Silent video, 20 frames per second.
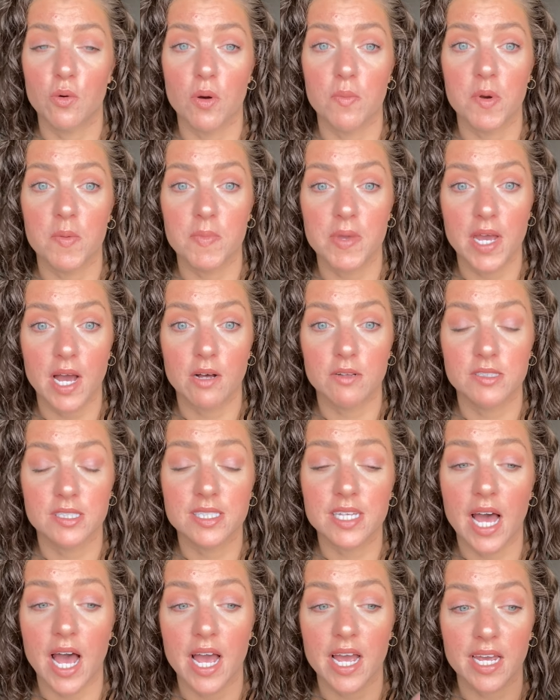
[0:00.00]
or I'm gonna be
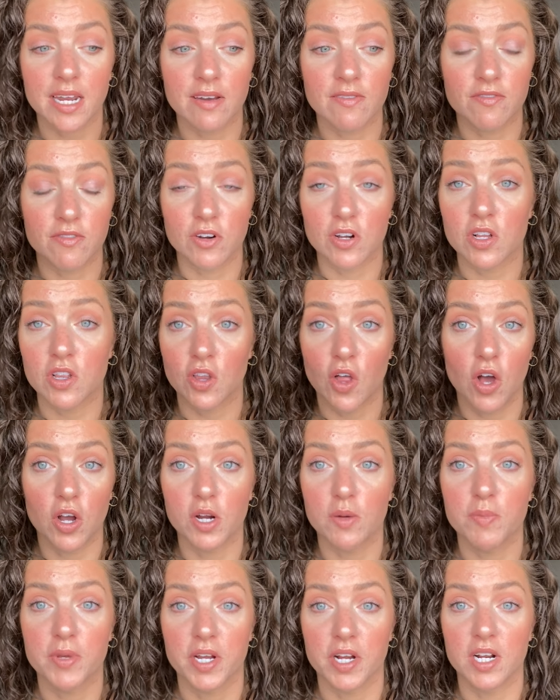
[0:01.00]
outside for a
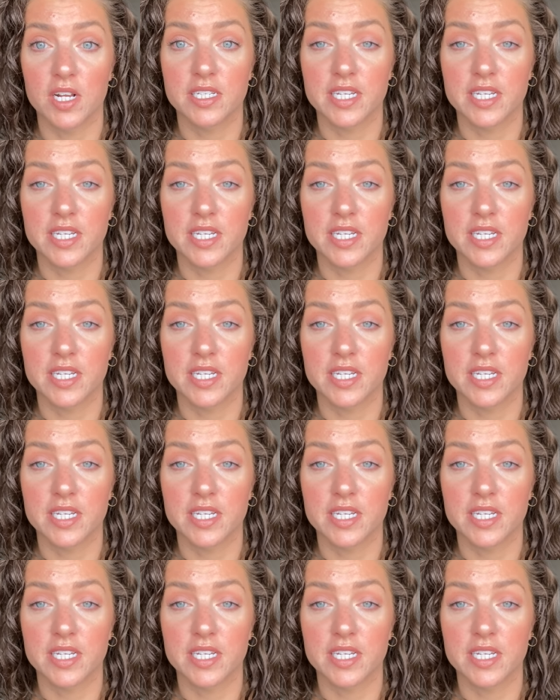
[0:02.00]
longer period